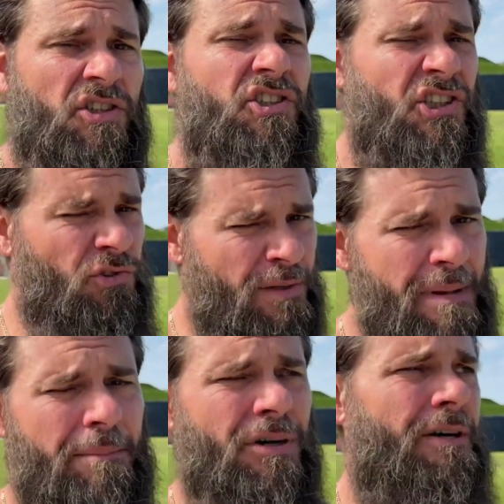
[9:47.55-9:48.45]
Just
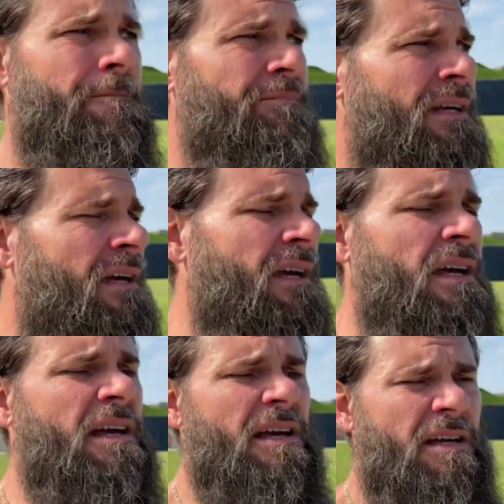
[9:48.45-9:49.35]
remember,
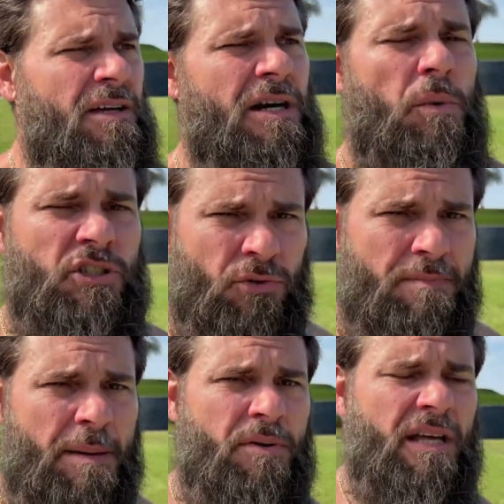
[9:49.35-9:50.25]
I want you to
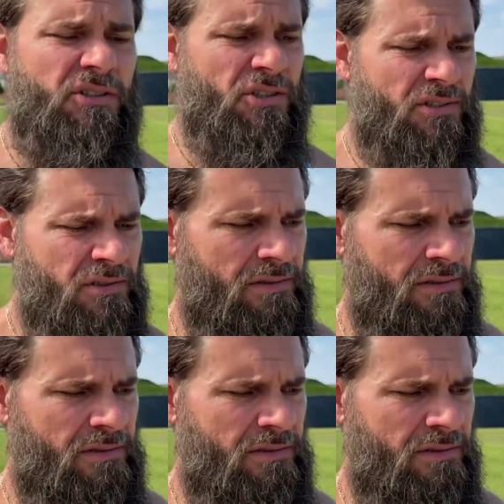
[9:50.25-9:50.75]
remember this.